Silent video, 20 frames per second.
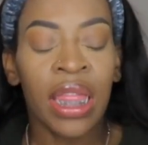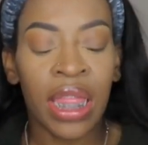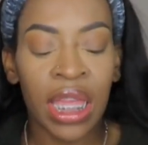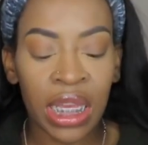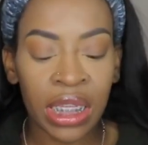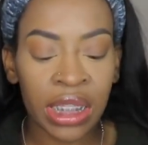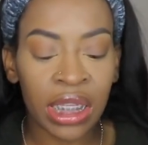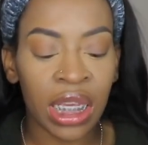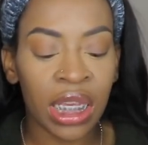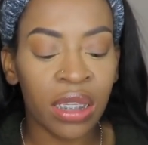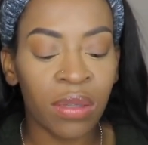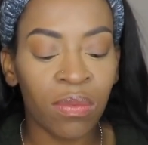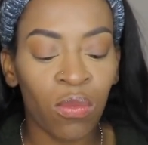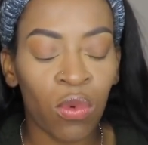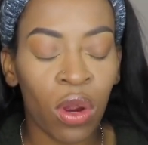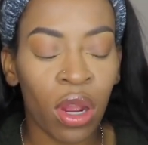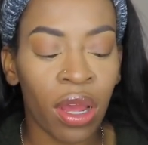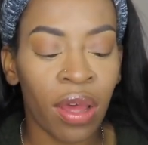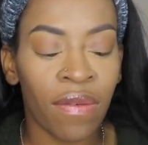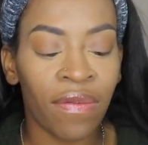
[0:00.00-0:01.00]
This is
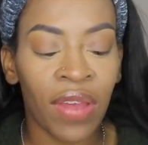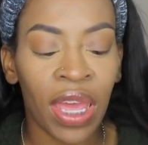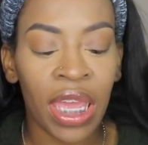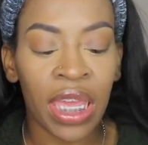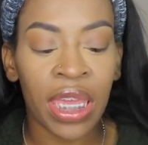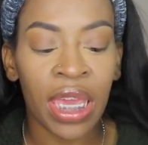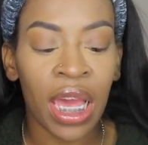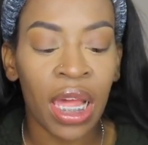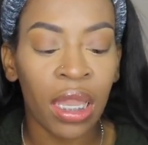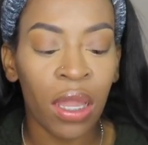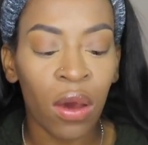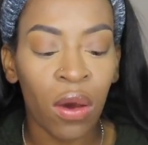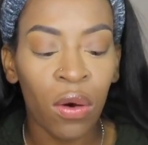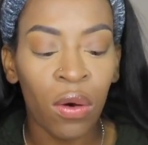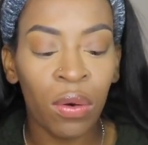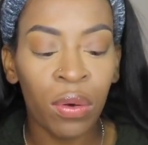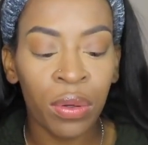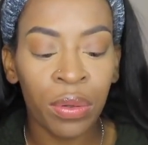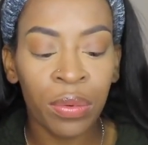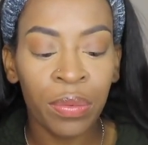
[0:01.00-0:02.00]
more of a
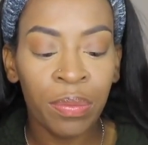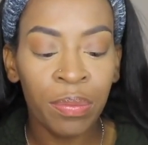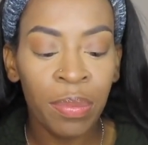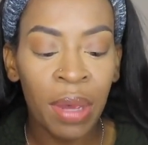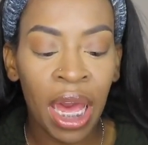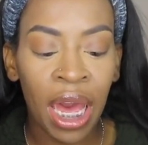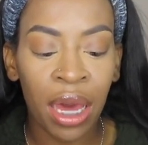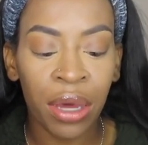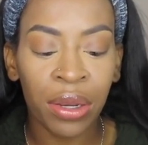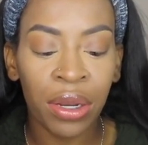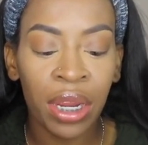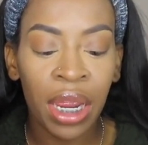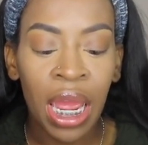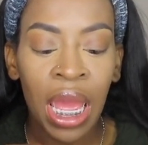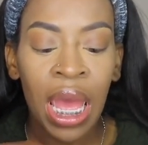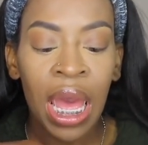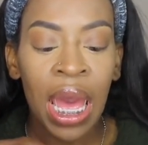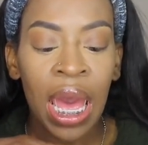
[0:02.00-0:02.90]
yellow powder.